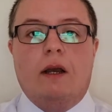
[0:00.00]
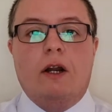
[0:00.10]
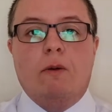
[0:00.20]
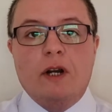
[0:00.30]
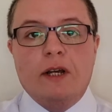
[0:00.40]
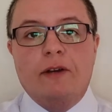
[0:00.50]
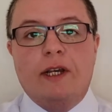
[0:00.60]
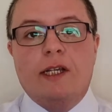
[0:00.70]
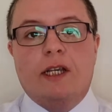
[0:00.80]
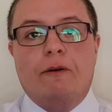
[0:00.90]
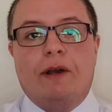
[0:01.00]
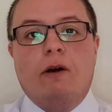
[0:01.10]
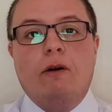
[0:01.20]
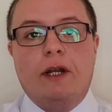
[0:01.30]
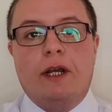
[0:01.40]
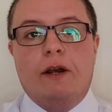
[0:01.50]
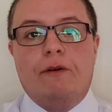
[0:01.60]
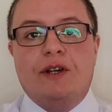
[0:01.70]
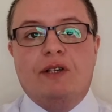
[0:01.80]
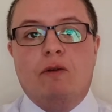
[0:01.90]
Now, what I think is going on
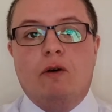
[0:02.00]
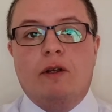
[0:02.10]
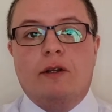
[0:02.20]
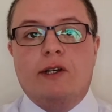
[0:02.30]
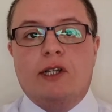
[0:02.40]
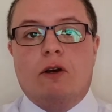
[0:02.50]
here is more that there's a